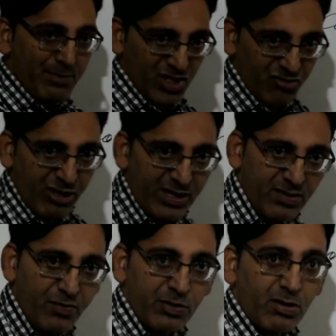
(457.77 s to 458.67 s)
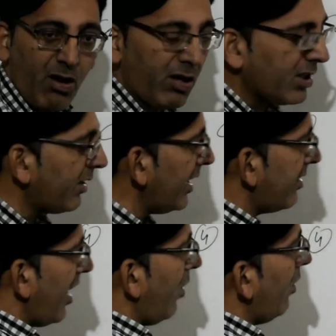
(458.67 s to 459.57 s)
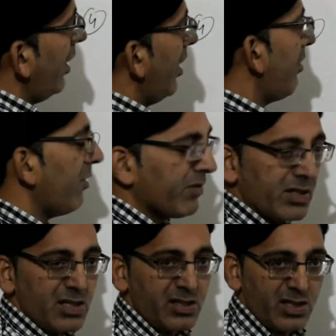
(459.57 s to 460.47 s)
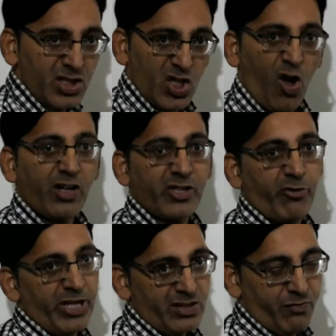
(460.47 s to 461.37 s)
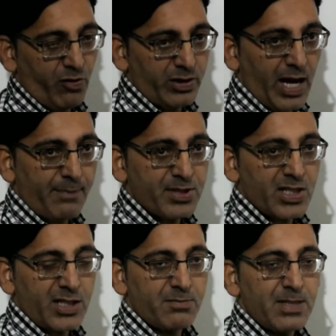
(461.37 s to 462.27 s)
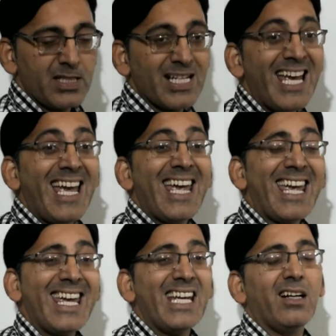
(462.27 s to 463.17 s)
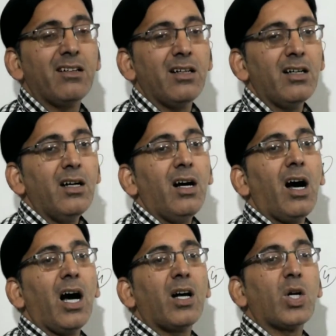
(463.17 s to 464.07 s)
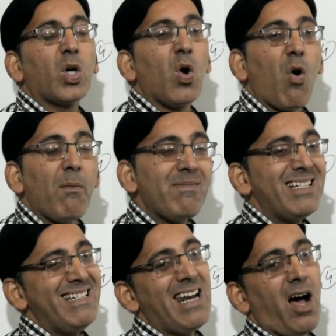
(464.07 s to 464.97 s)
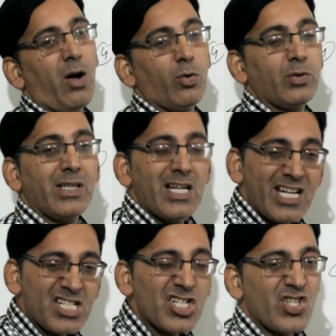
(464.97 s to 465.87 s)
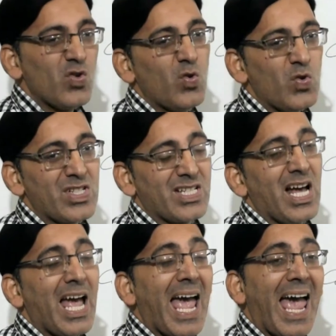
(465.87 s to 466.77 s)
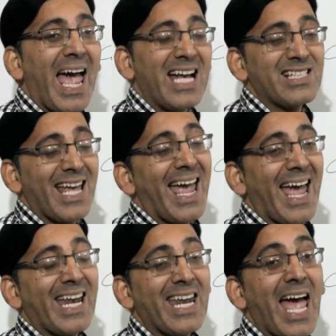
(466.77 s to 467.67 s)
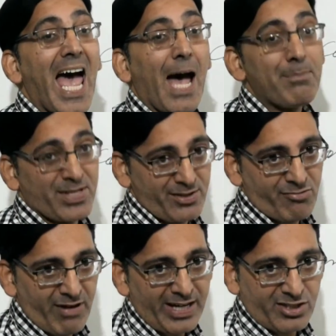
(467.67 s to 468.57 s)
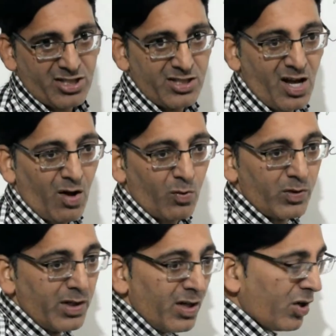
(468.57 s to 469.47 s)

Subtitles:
abstract for the concrete. Now reverse it. Concrete for the abstract means here a common noun is used as an abstract noun.